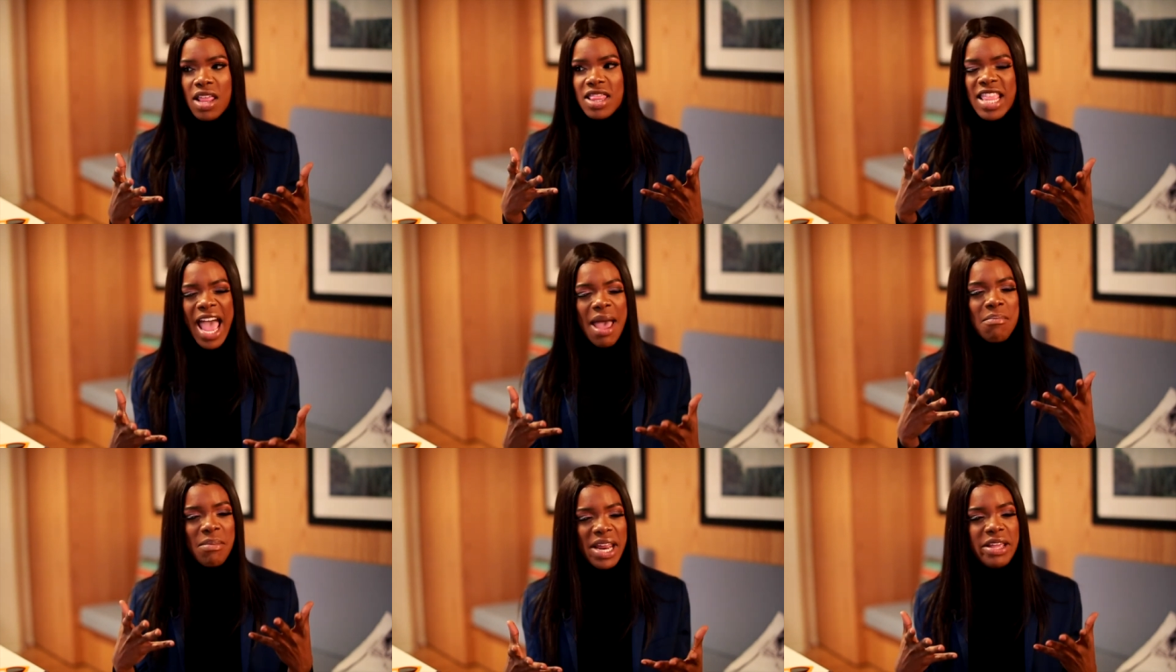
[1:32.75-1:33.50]

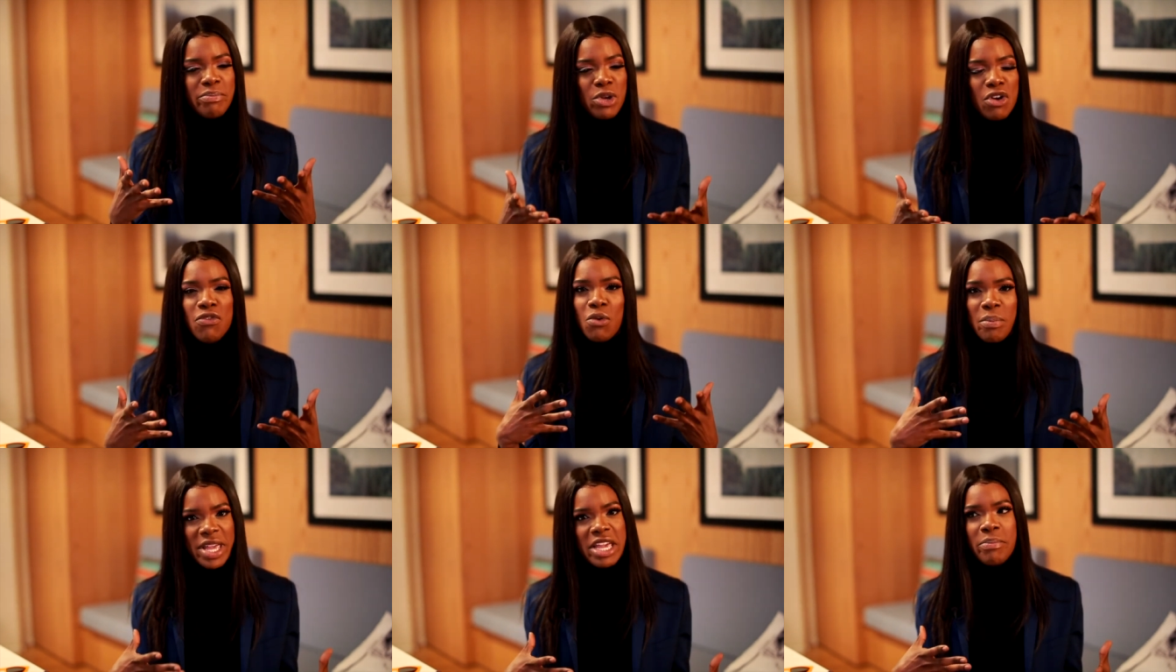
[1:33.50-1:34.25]
that many beautiful
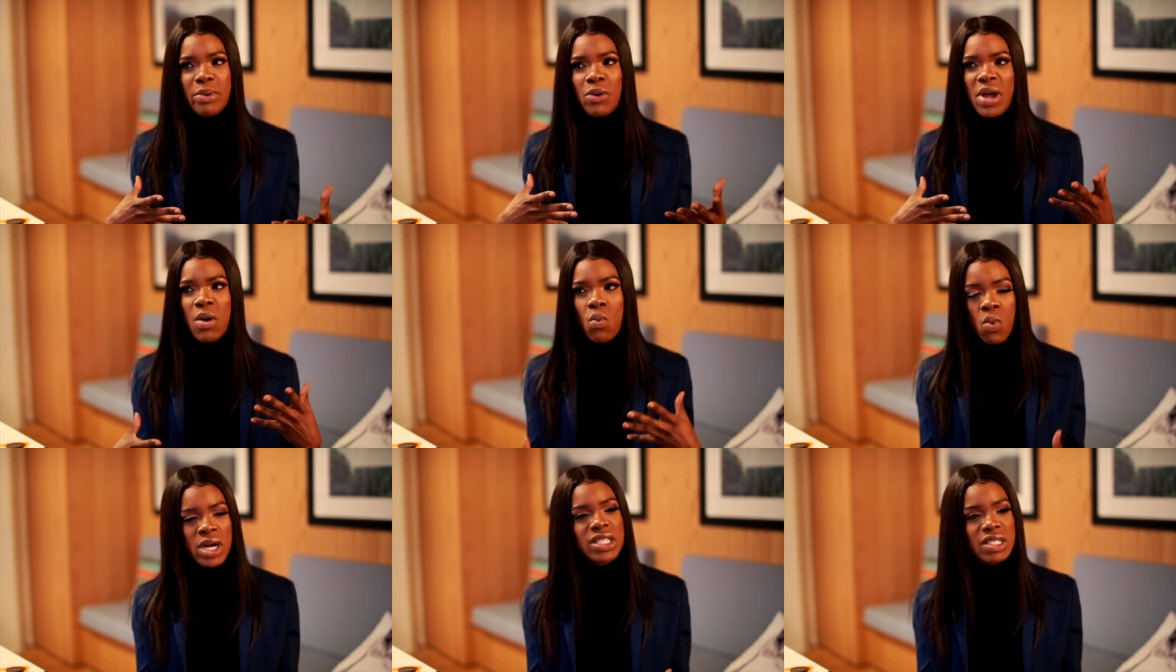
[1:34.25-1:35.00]
people in
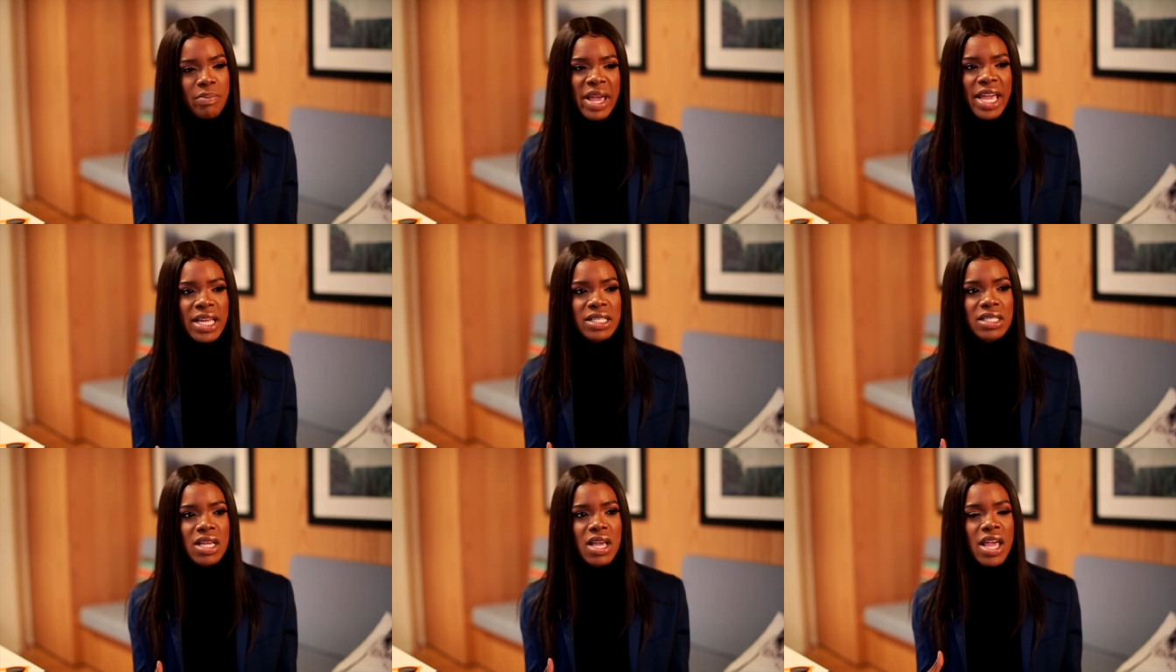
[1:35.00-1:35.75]
one space
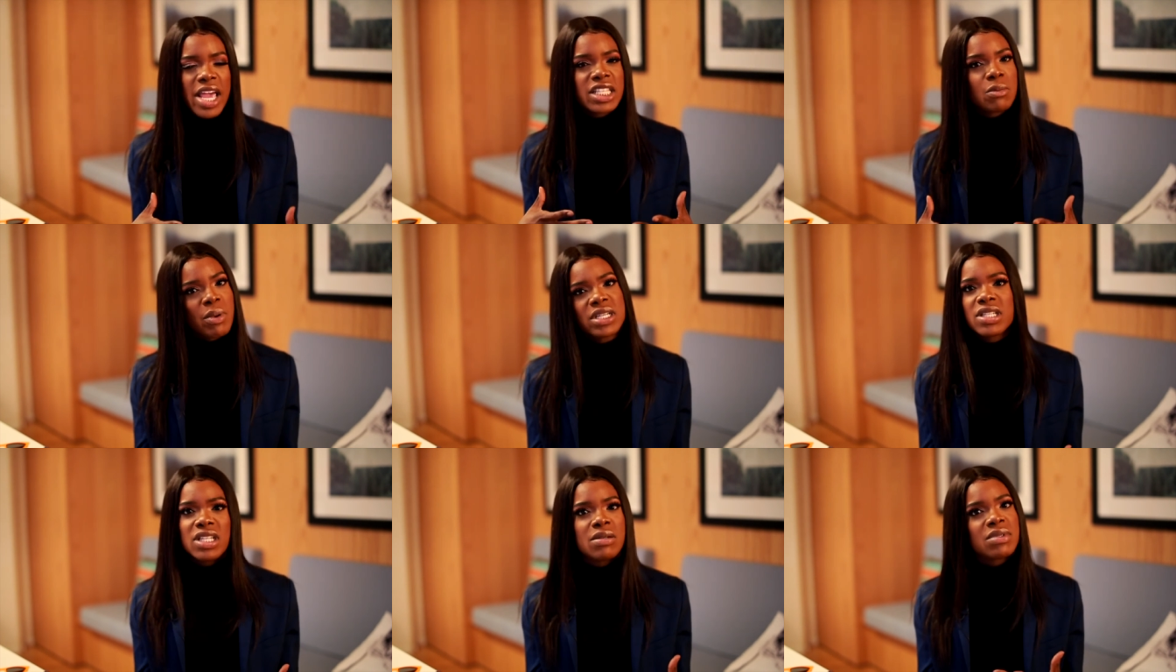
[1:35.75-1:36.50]

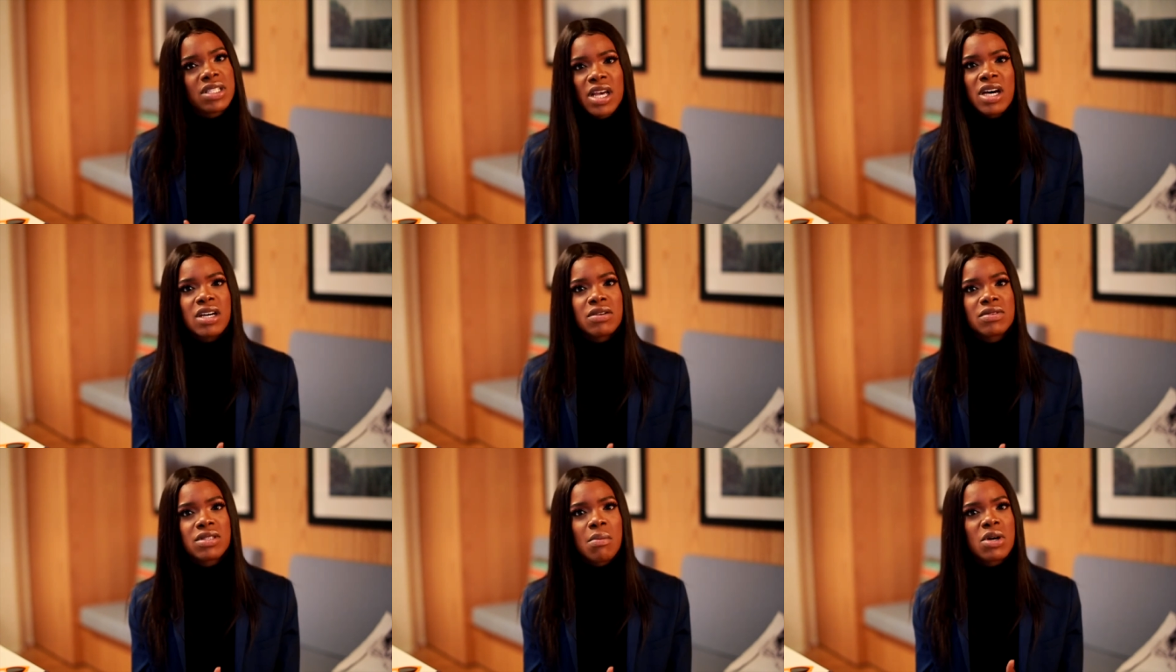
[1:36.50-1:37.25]
expressing
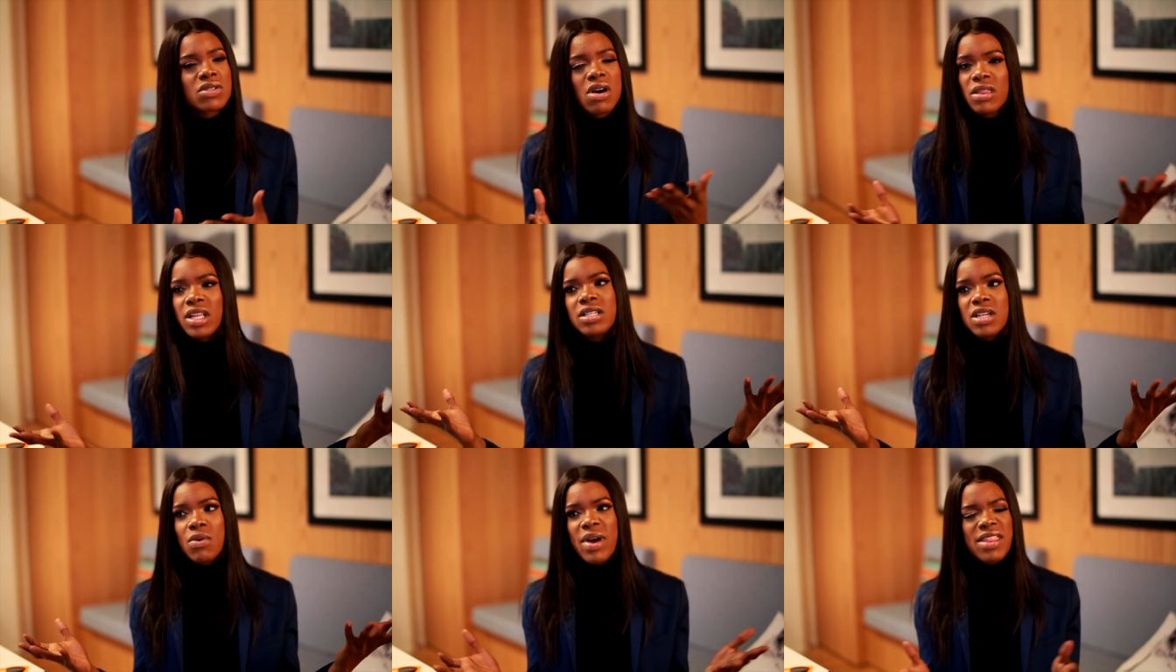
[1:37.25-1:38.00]
themselves the most
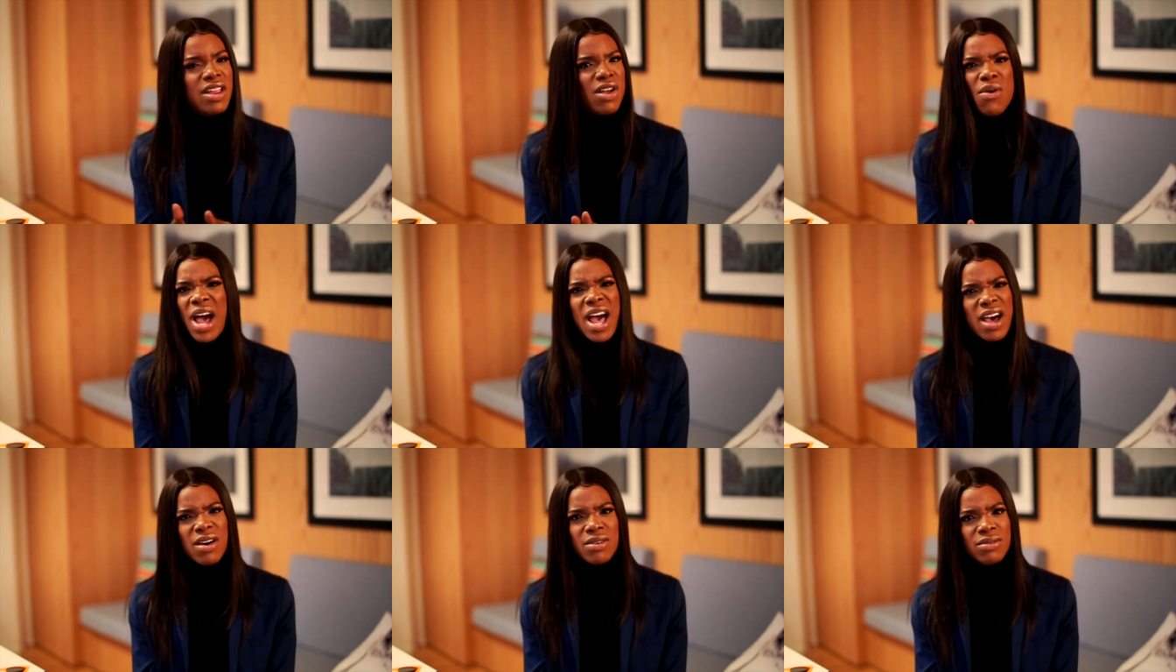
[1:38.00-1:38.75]
authentic way they know how.